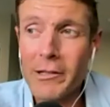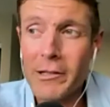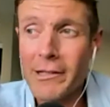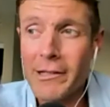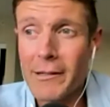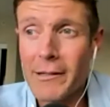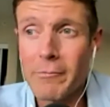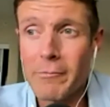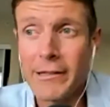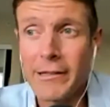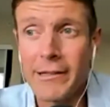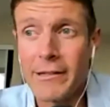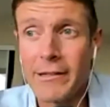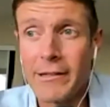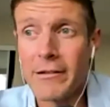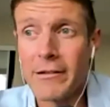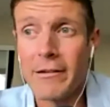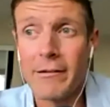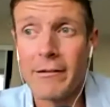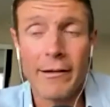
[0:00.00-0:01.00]
keep leaning
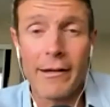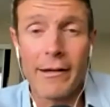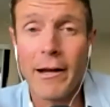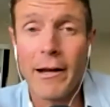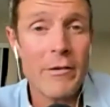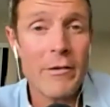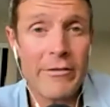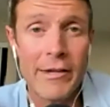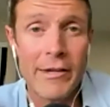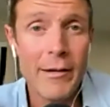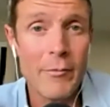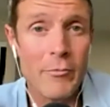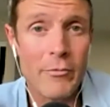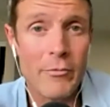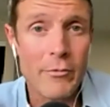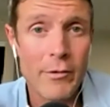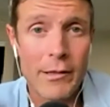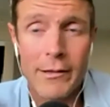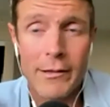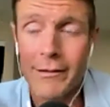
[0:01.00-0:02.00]
into it? And I'm the same.
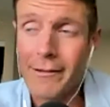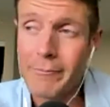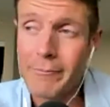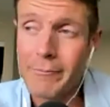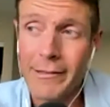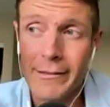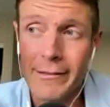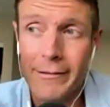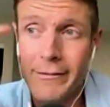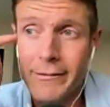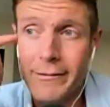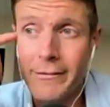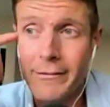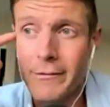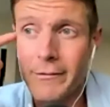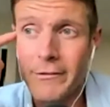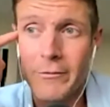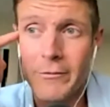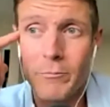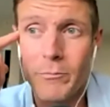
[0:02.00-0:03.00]
Like, oh, I'll
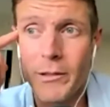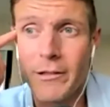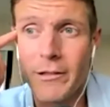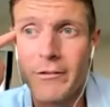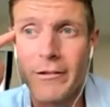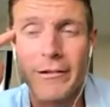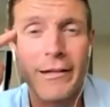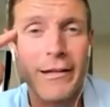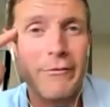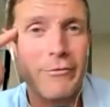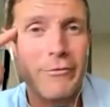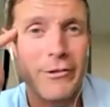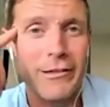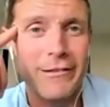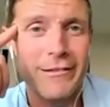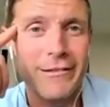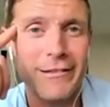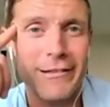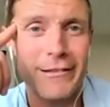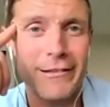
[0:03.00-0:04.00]
just binge on
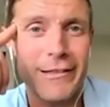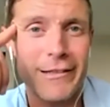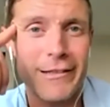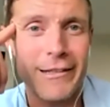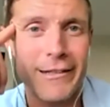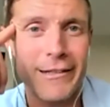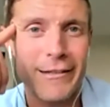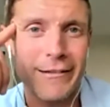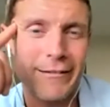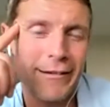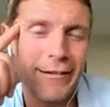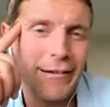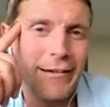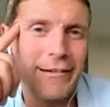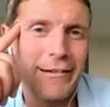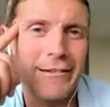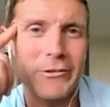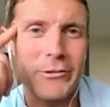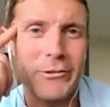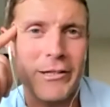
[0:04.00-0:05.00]
Netflix, like,
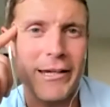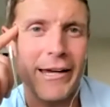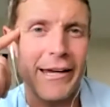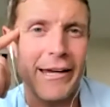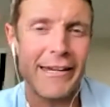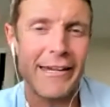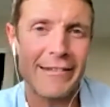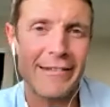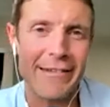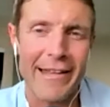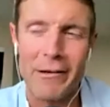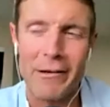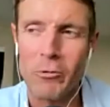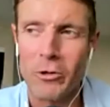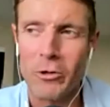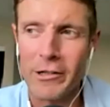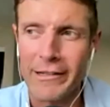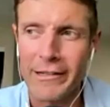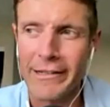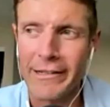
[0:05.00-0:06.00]
it's okay. I can get to that
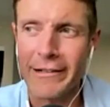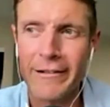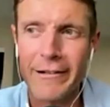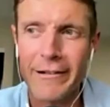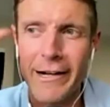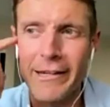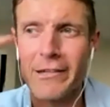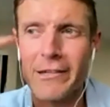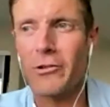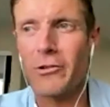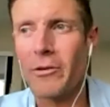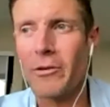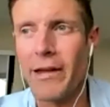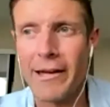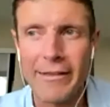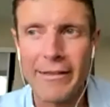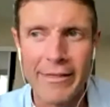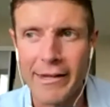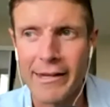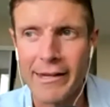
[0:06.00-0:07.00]
work later. I can do
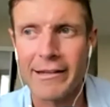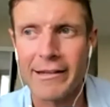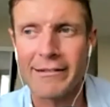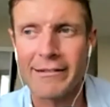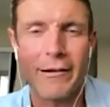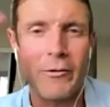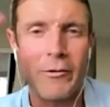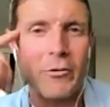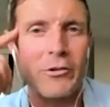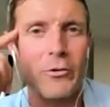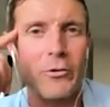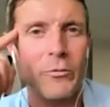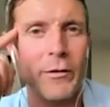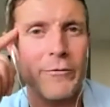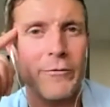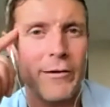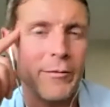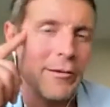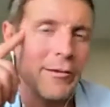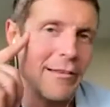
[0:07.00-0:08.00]
that thing I said I would do with my
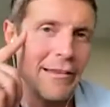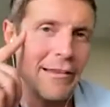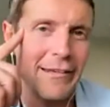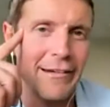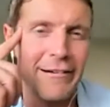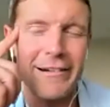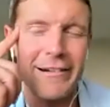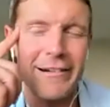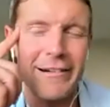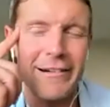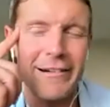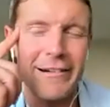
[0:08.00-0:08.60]
family later. And